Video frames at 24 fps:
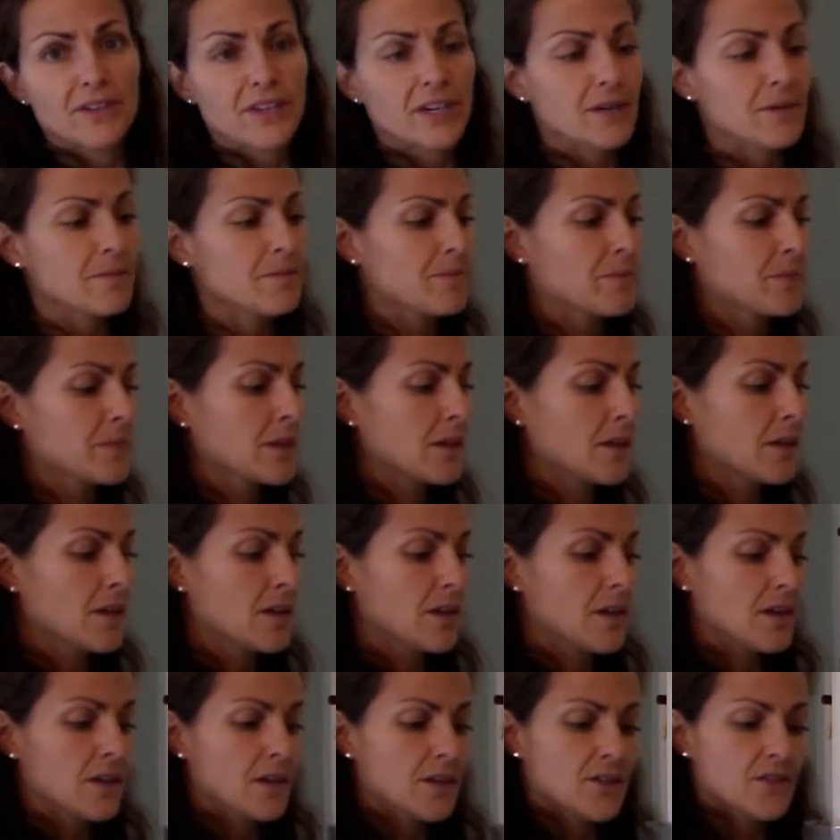in there.
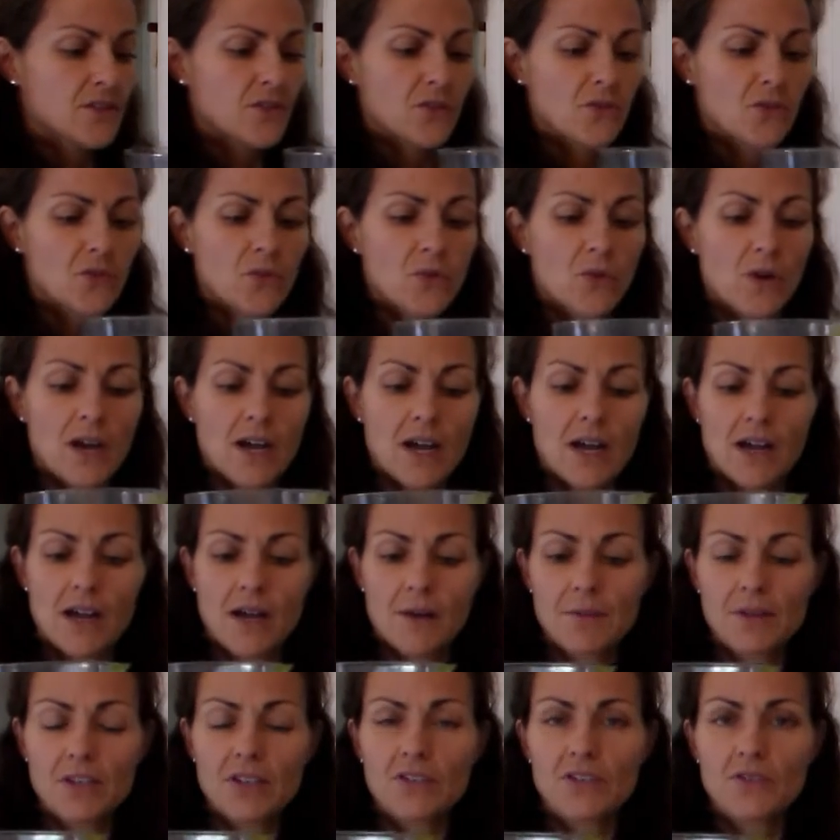So
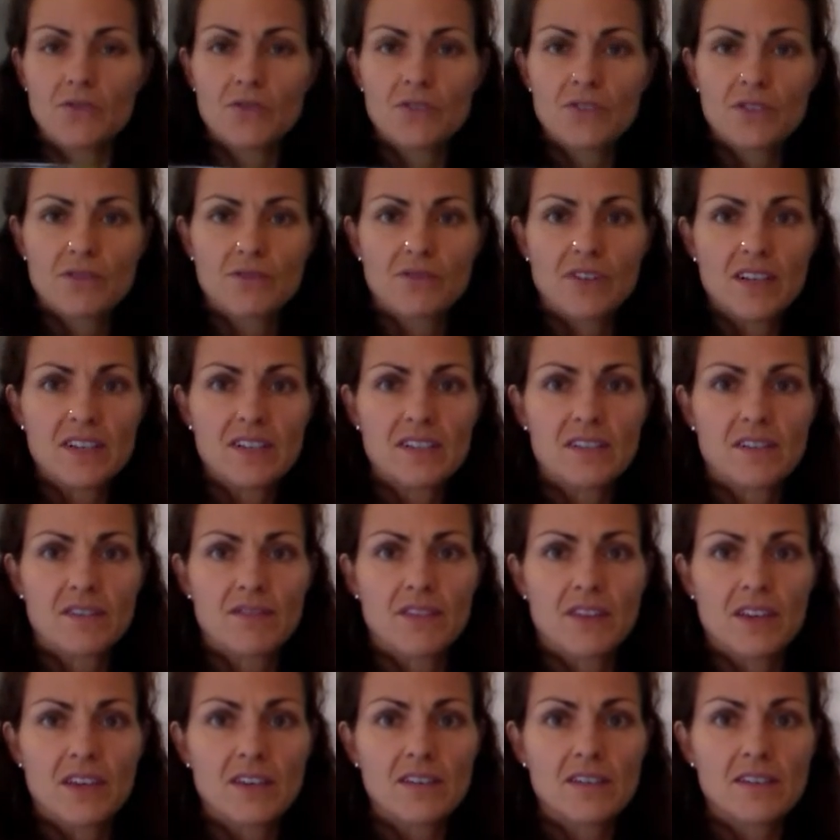I'm going to use the rest
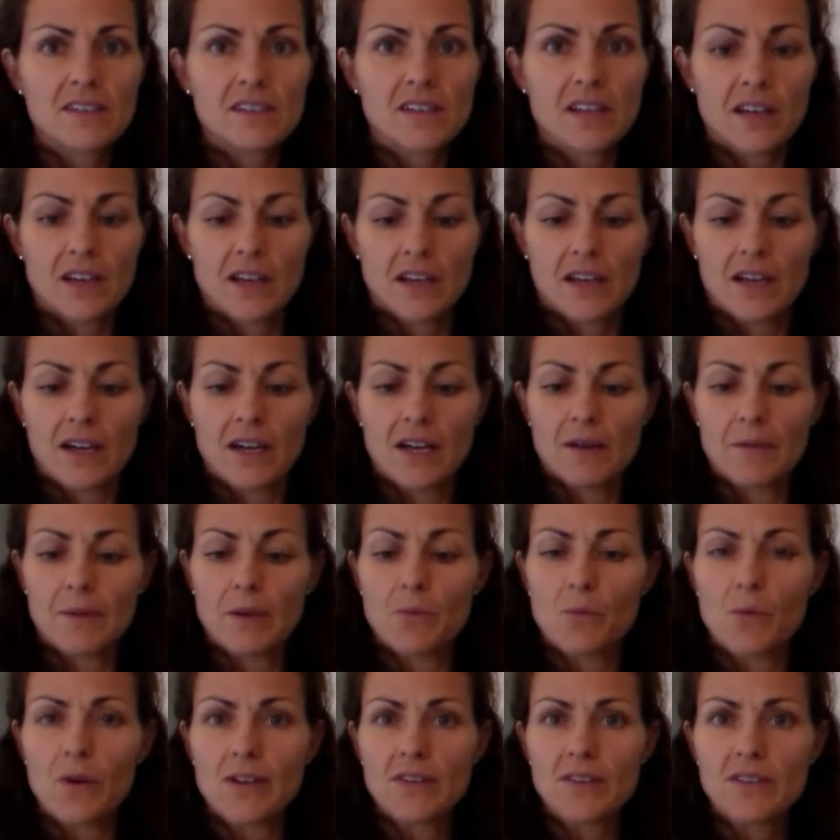of this.
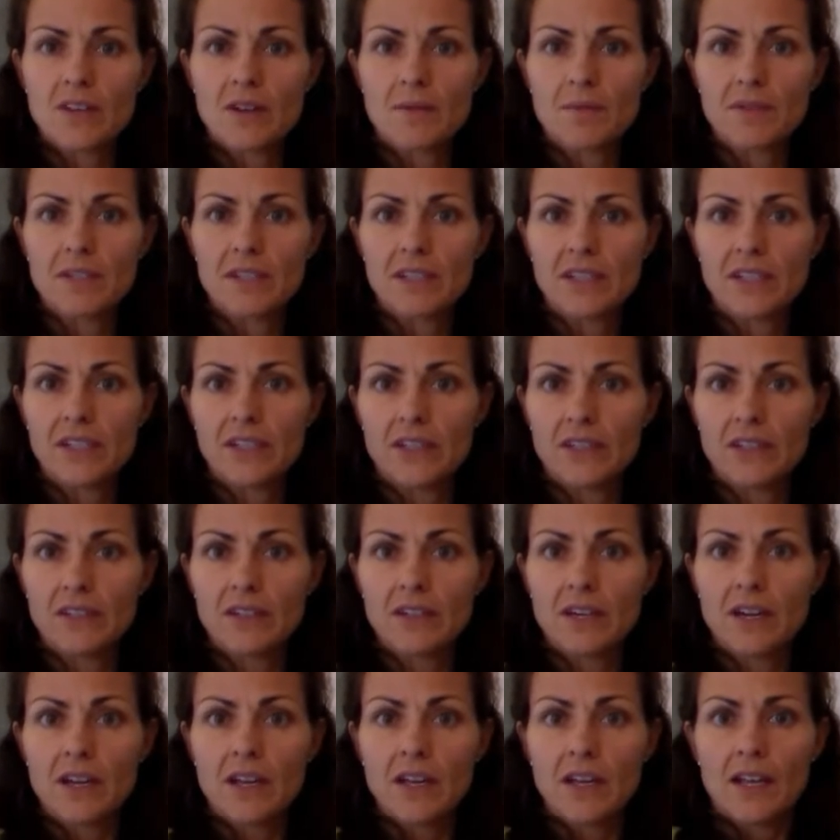It was up to
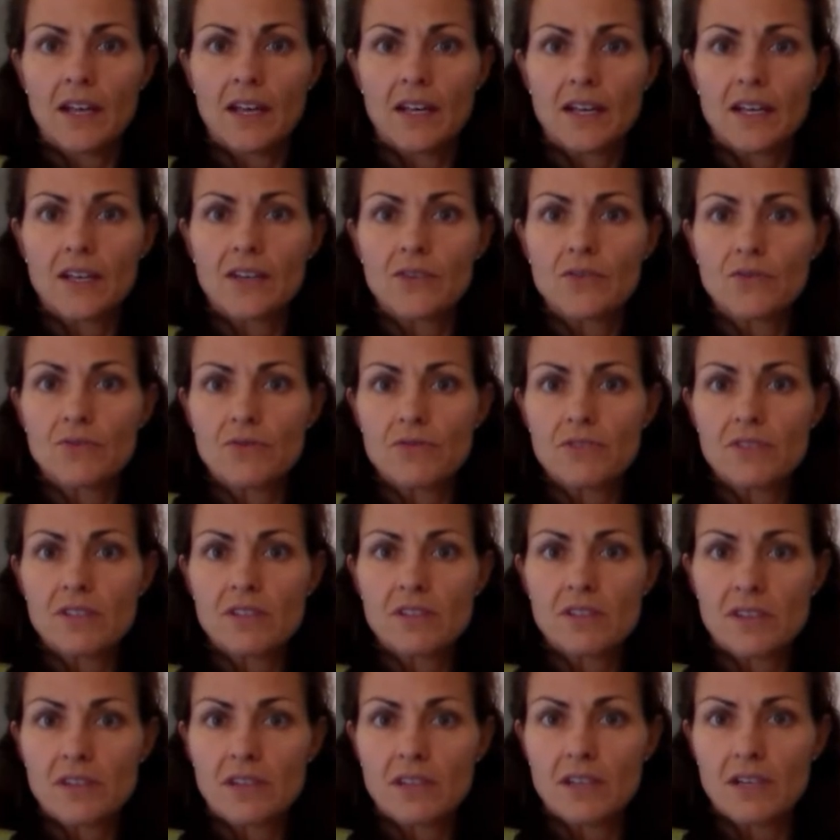here, and I
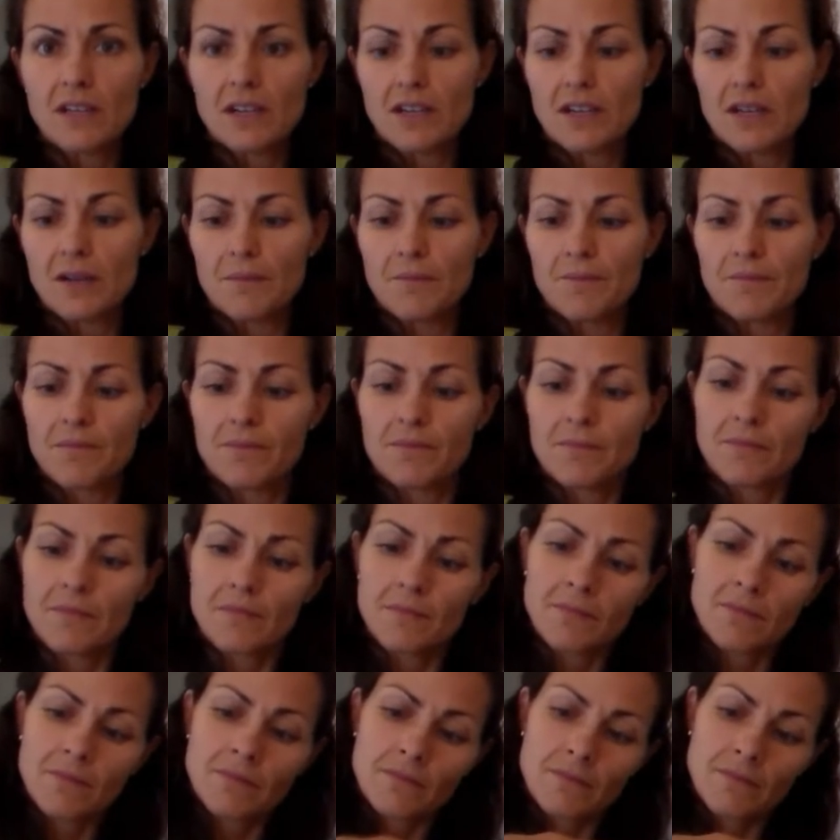used the
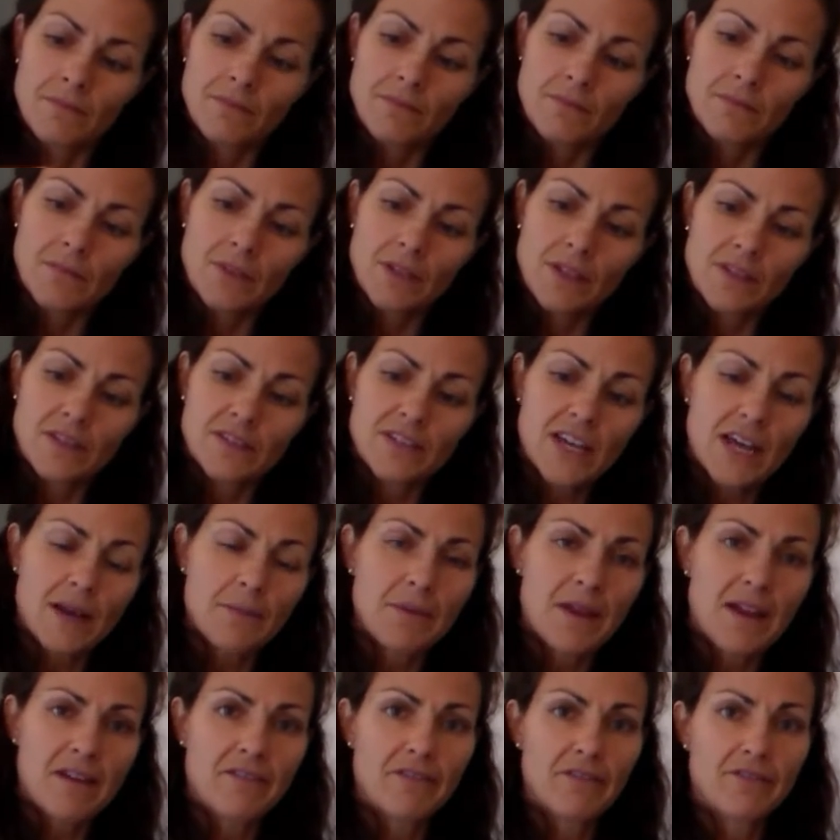
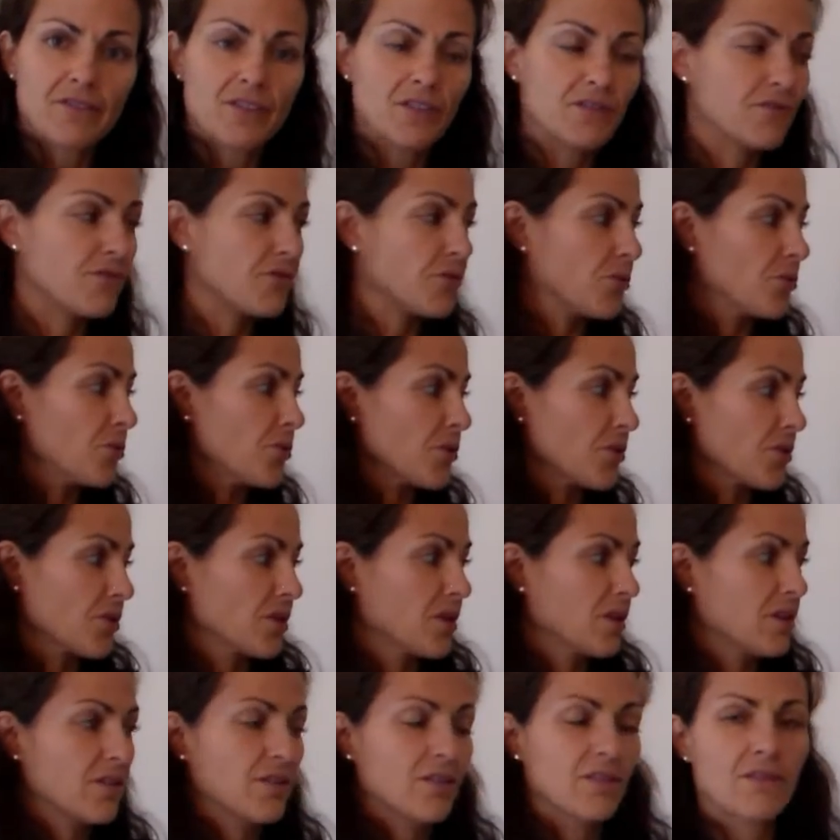top half of it
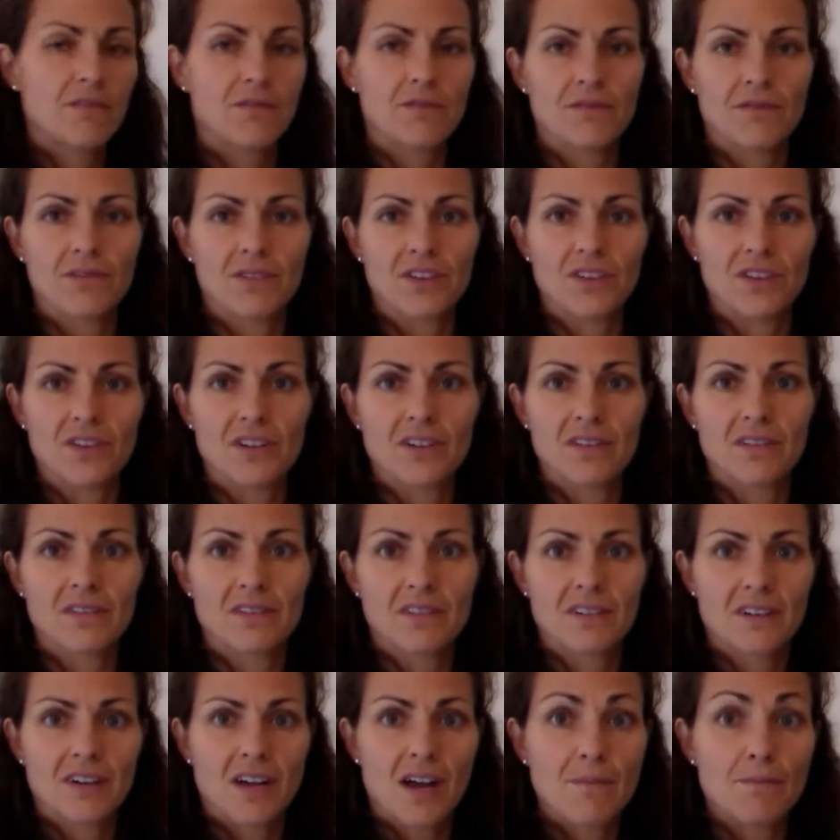for the
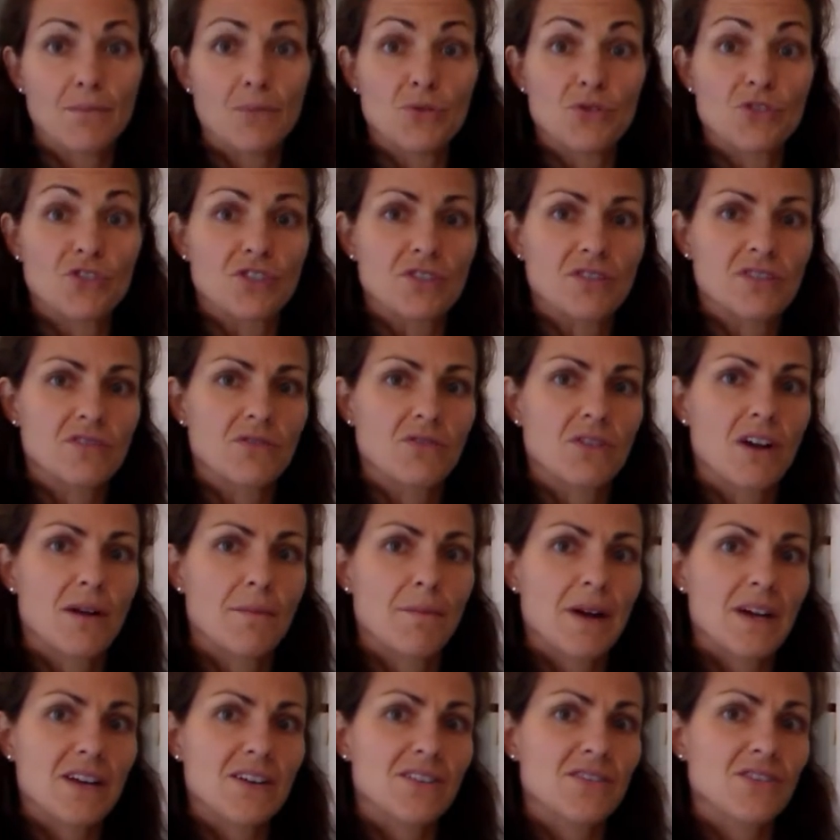kombucha. So
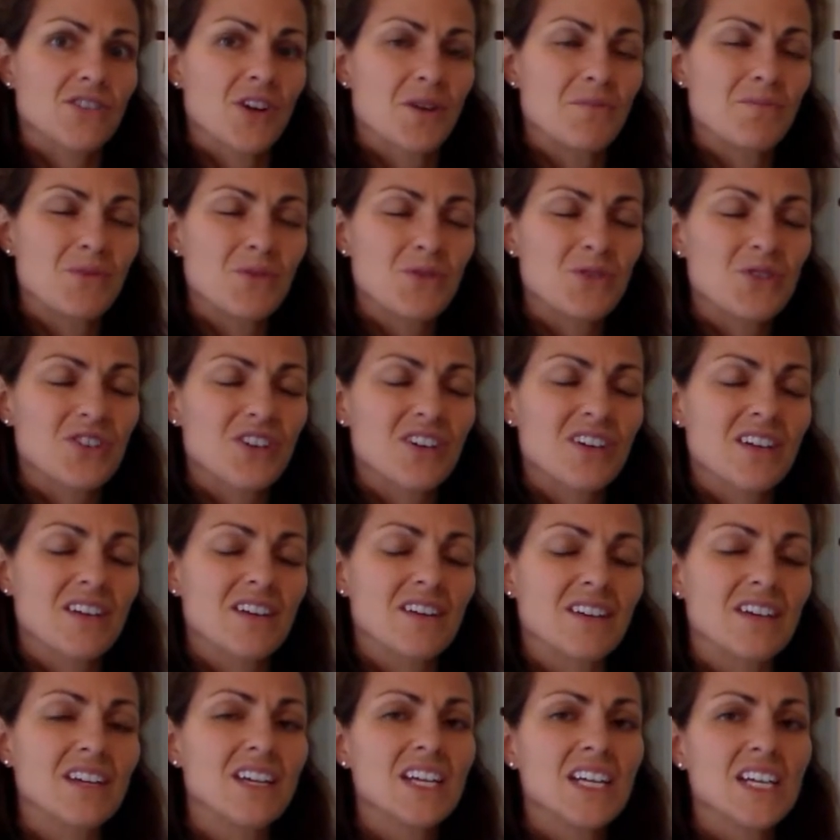kombucha
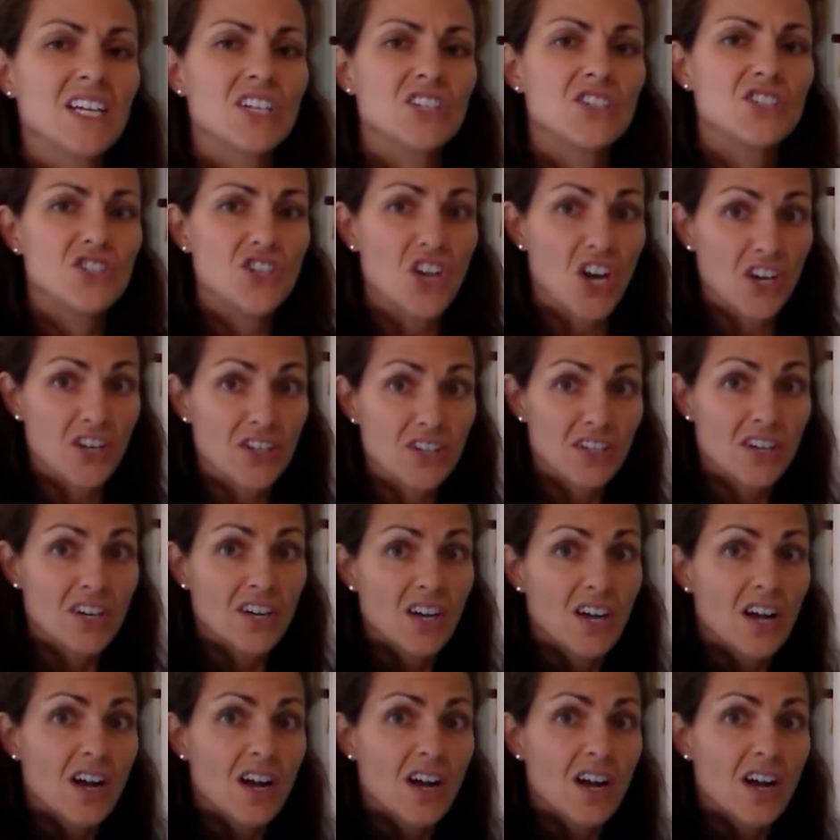and Jun